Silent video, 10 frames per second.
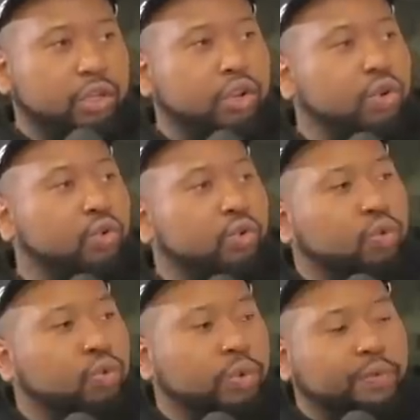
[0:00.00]
you know,
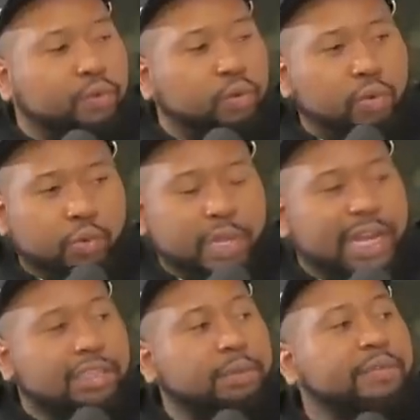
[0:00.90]
we've we
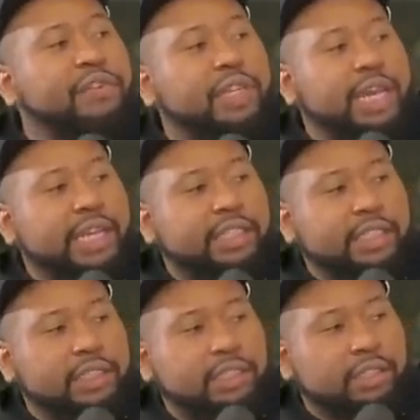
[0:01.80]
got some
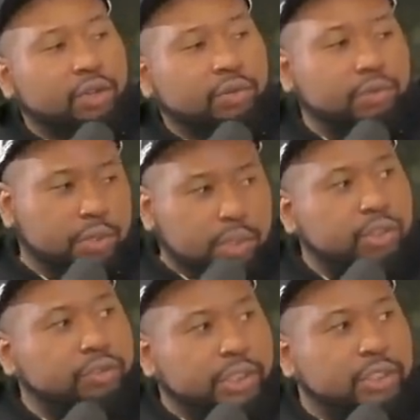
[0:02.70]
affiliations, you know, the
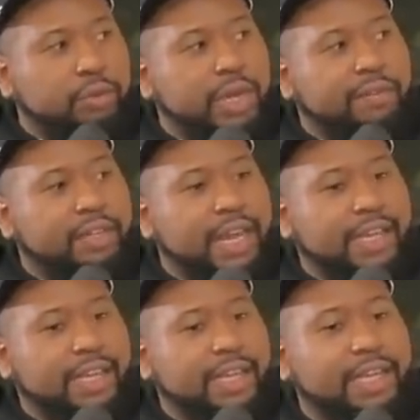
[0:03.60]
streets or whatever.
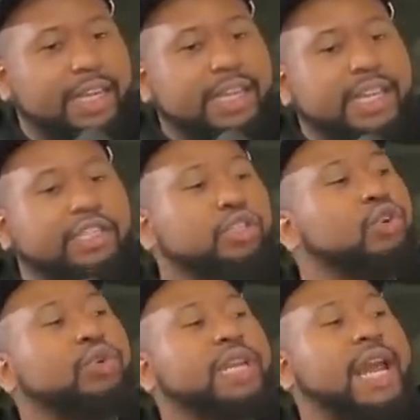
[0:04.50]
Like yeah. he's
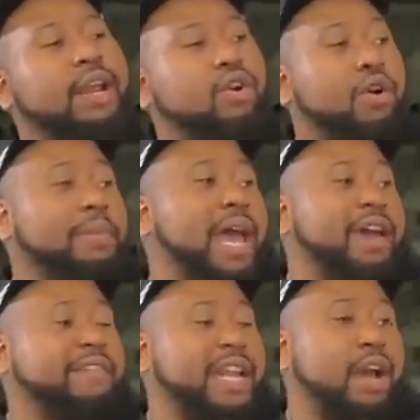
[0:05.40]
doing that on
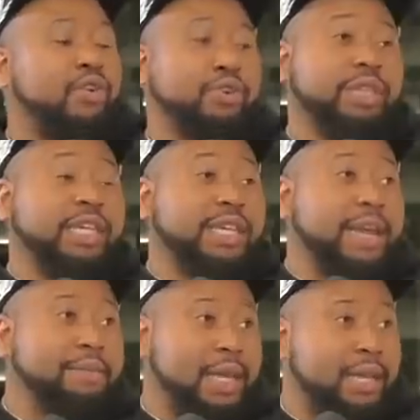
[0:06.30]
behalf of that, or are you thinking
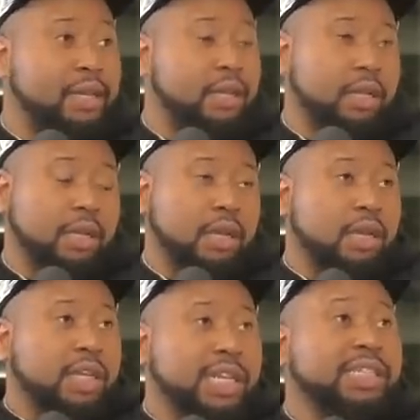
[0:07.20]
that, man,
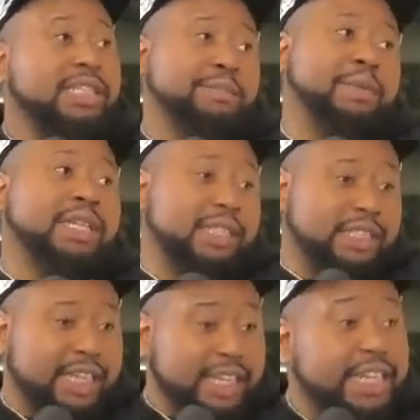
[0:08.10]
this is
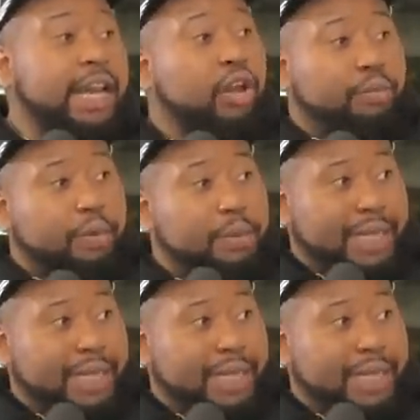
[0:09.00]
business and he helping